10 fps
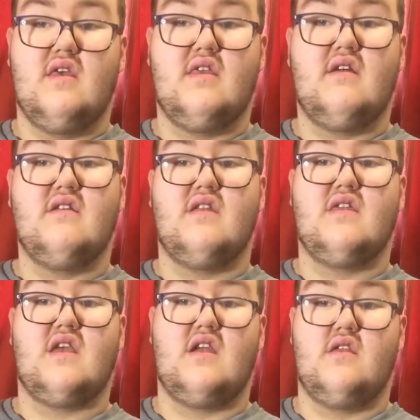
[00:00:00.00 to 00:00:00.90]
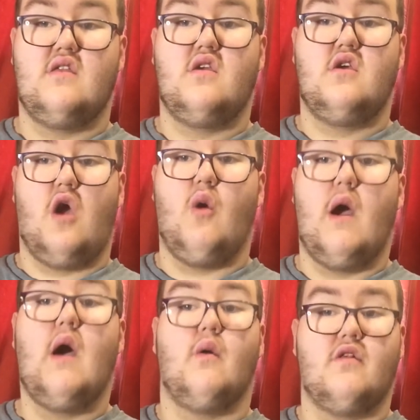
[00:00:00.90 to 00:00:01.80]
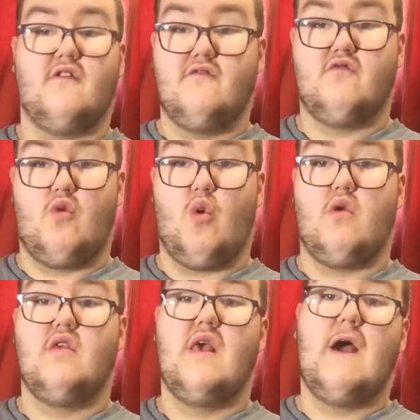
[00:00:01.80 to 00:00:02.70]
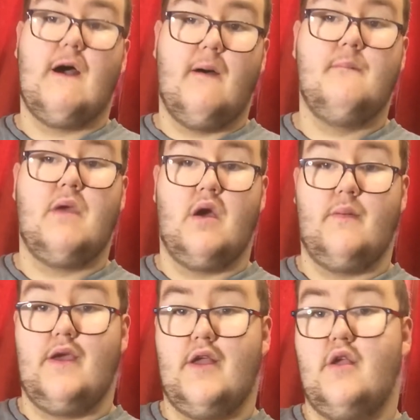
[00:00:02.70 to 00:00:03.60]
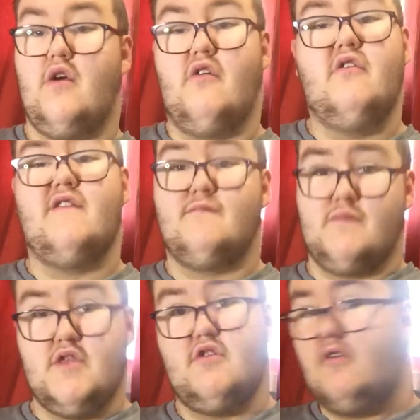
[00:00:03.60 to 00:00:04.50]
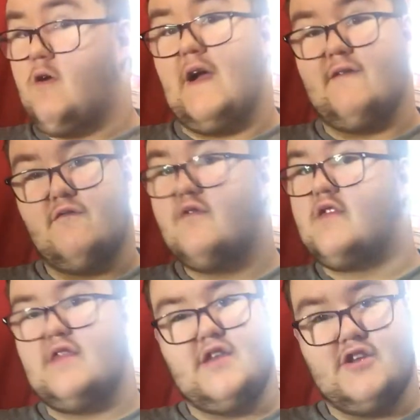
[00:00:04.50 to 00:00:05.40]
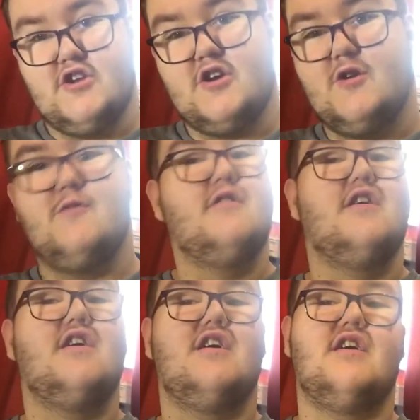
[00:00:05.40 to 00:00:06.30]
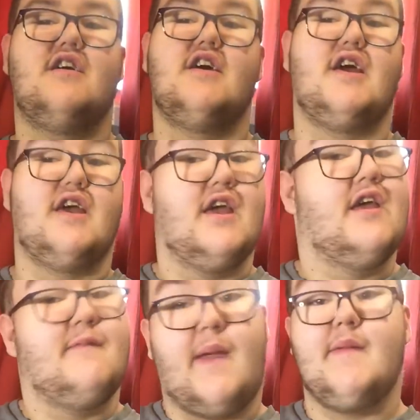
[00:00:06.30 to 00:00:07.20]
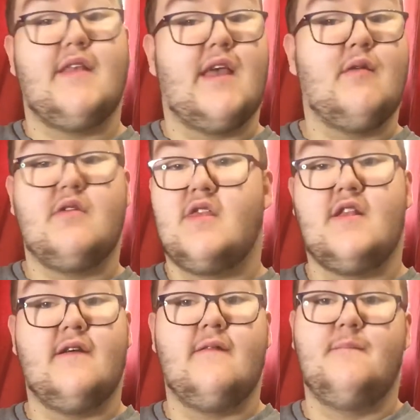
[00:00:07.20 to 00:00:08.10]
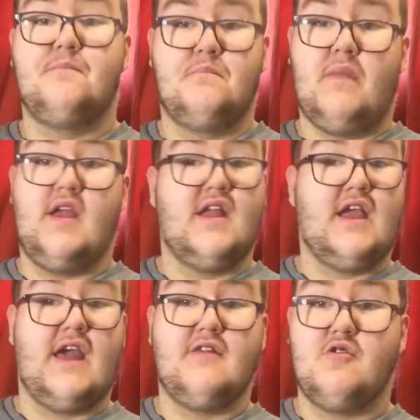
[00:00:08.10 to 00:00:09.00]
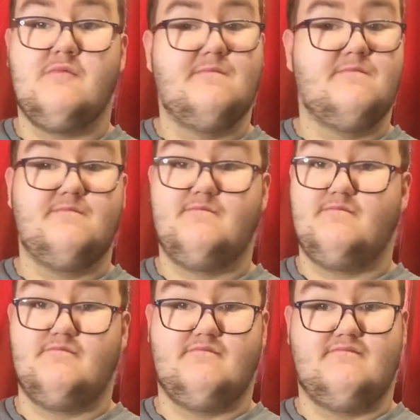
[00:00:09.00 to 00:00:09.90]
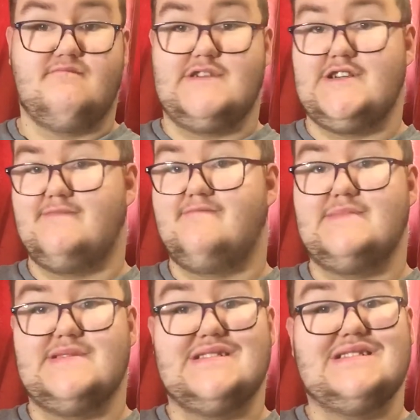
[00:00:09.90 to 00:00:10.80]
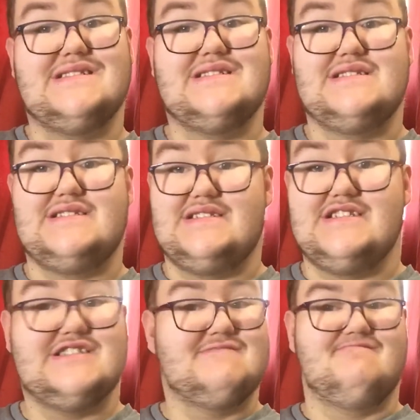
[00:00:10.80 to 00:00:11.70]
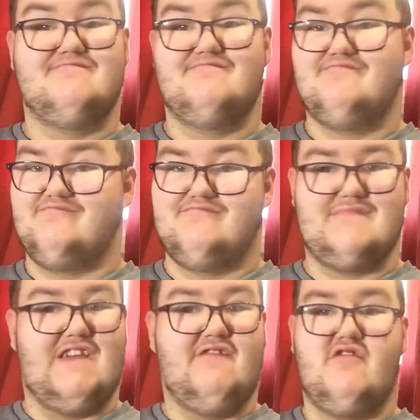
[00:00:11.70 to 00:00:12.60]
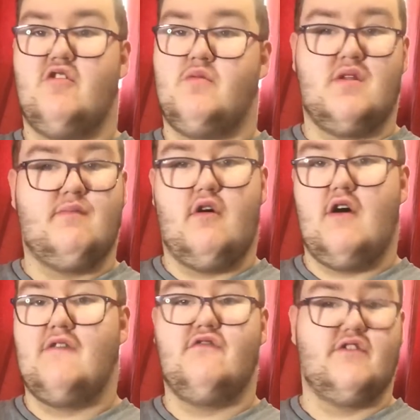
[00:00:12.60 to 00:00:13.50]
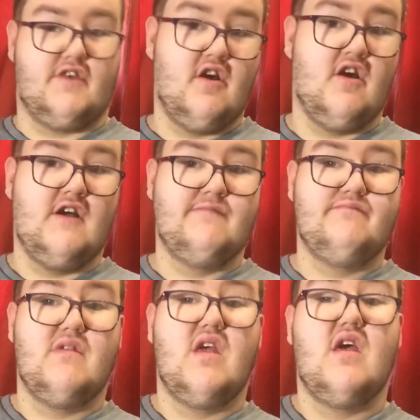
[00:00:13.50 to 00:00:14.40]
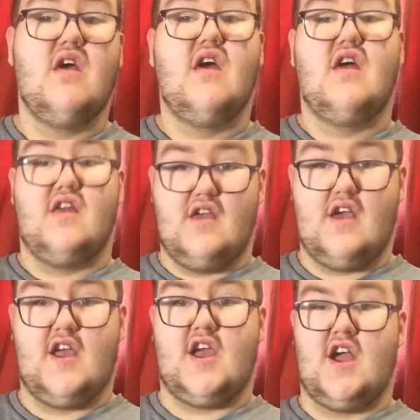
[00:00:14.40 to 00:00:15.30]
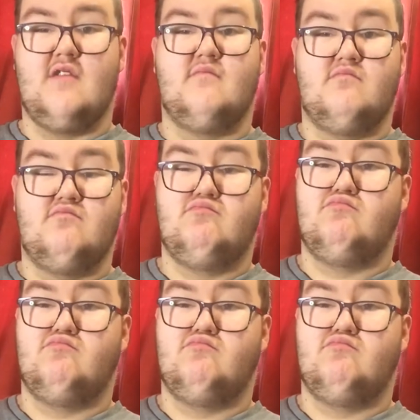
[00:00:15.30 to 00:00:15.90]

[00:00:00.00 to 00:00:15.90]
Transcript: decides to go out without a mailman. Only if Mr. Kraft was in the show, maybe they would still be together. But yeah, even though Principal Awful is gone, I kind